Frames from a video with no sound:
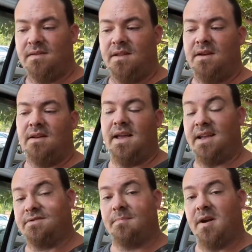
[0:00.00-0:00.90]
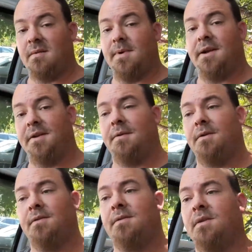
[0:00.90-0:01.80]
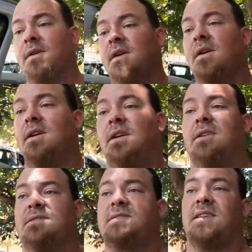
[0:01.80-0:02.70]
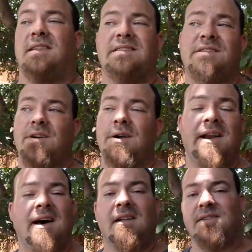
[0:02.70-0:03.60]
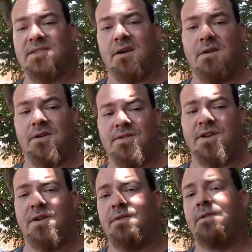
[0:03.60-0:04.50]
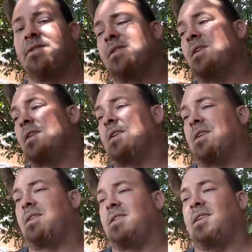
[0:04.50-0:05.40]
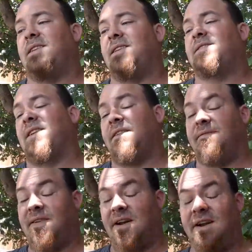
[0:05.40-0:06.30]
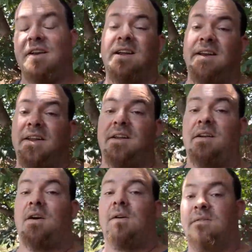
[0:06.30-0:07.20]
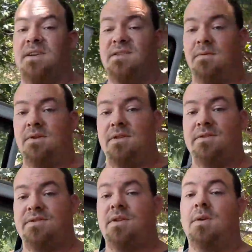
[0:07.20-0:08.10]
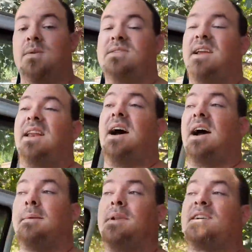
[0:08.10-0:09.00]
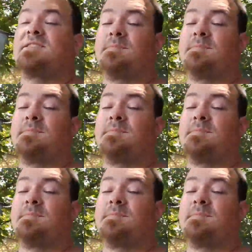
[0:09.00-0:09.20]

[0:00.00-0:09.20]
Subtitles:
The Haynes Repair Manual is like $30 at AutoZone. It is a very good idea to go invest in one of those. Once again, I am not